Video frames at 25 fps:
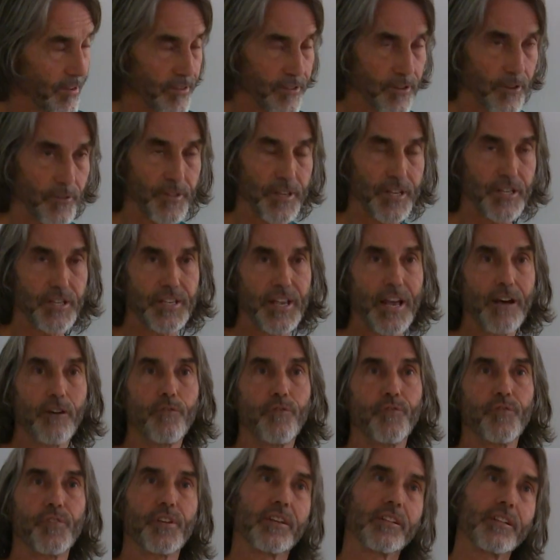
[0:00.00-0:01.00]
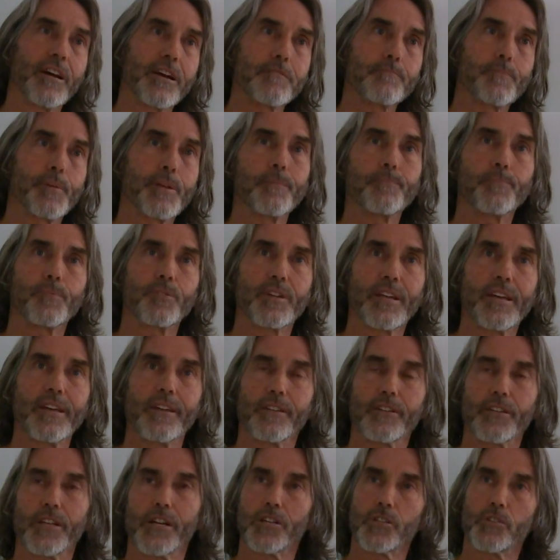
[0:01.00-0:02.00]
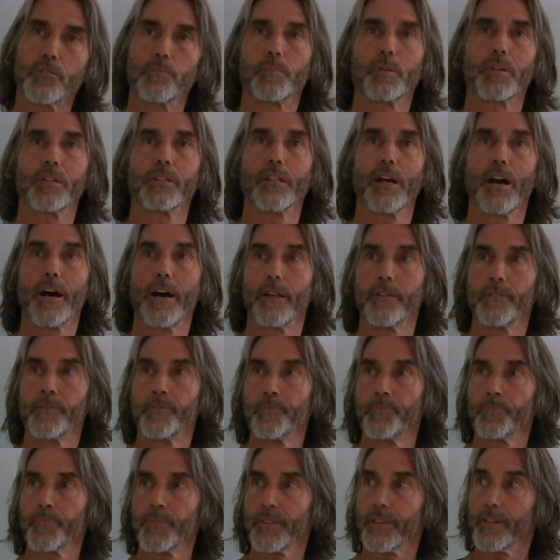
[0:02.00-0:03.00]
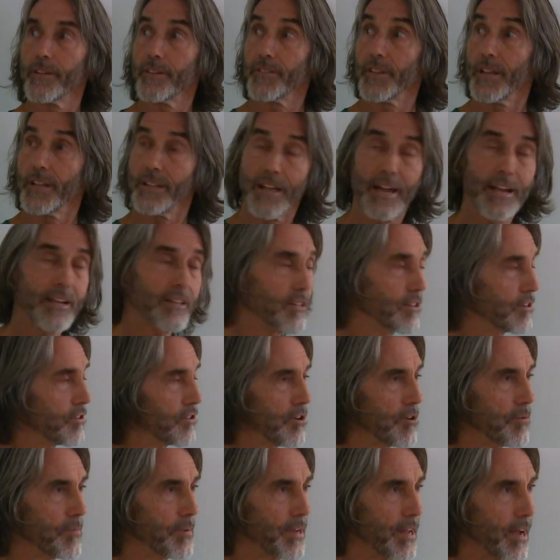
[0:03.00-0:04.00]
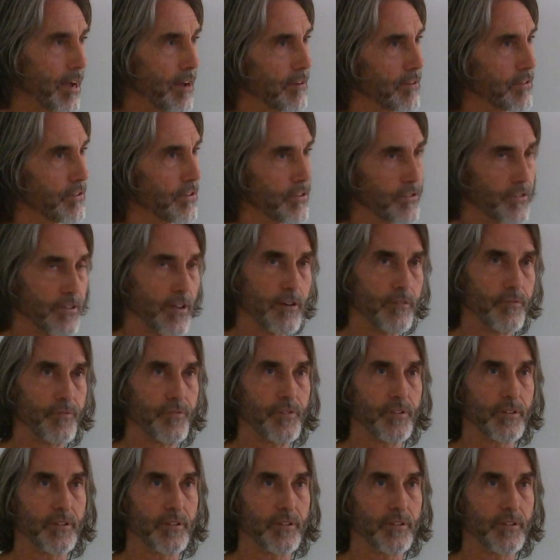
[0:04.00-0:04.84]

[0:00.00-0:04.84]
So the selfing, like people get in touch with me a lot because they like the terminology selfing.